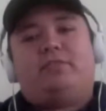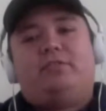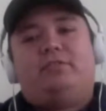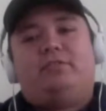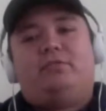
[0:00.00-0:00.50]

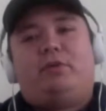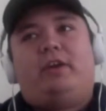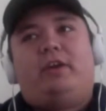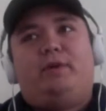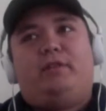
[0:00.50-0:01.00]
is
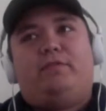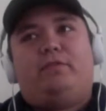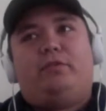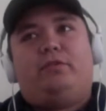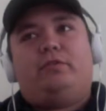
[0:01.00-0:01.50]
trying
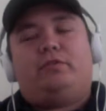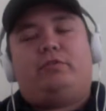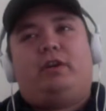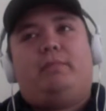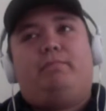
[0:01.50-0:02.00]
to
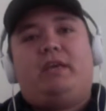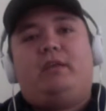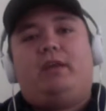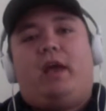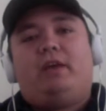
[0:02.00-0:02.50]
trying to
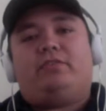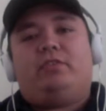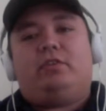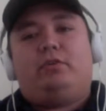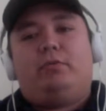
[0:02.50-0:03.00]
beat
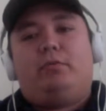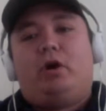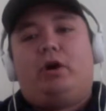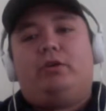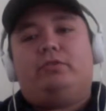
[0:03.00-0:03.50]
NASA to go to
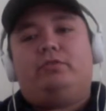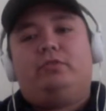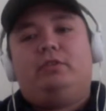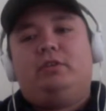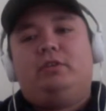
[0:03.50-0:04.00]
Mars.
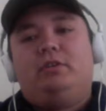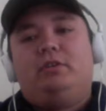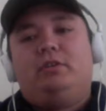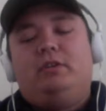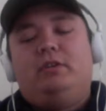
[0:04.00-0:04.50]

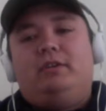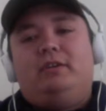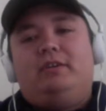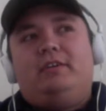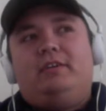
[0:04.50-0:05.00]

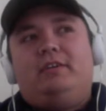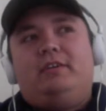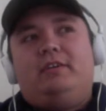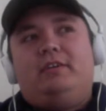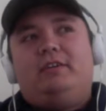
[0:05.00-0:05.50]

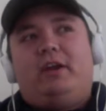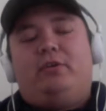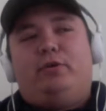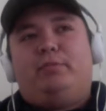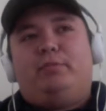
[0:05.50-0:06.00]
I don't know
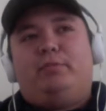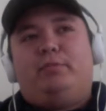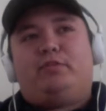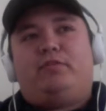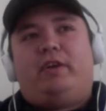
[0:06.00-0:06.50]
if there's much
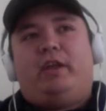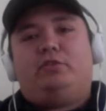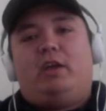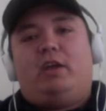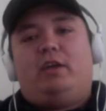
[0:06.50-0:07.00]
financial
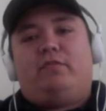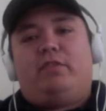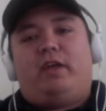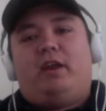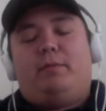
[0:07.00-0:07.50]
gain for
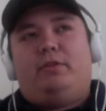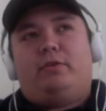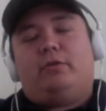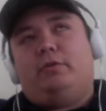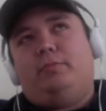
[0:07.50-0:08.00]
that. I mean, there
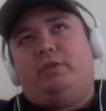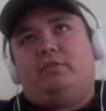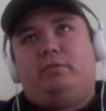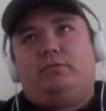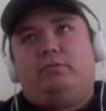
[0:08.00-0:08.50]
could be
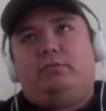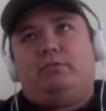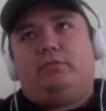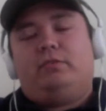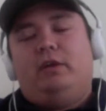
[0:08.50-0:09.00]
some sort of
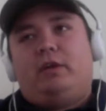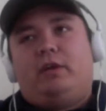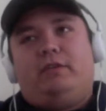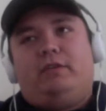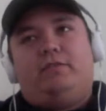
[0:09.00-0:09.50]

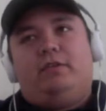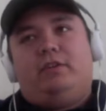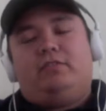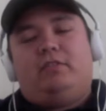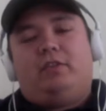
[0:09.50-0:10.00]

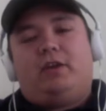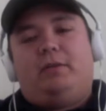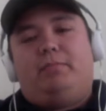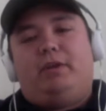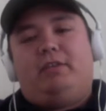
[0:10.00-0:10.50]
confidence in the
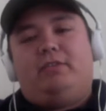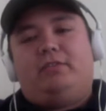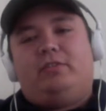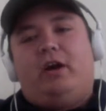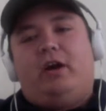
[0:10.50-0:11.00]
company and the
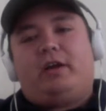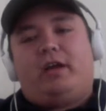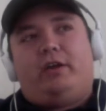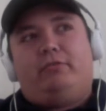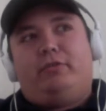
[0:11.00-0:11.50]
stock. I
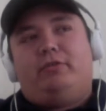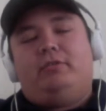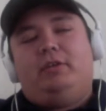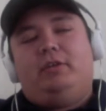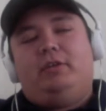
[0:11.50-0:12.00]
don't know.
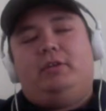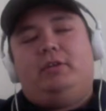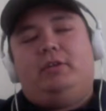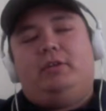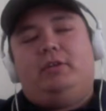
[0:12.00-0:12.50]

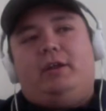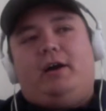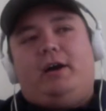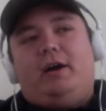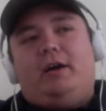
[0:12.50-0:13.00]
But
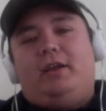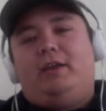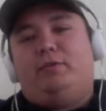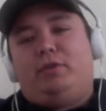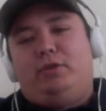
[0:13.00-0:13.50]

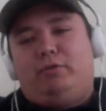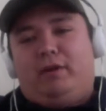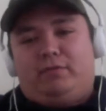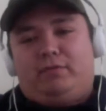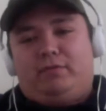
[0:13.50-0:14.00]
and you and I
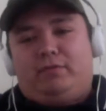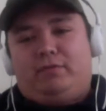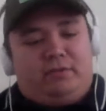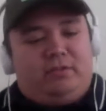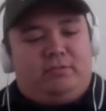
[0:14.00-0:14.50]
have talked about
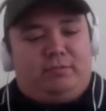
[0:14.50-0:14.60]
this, Brooke.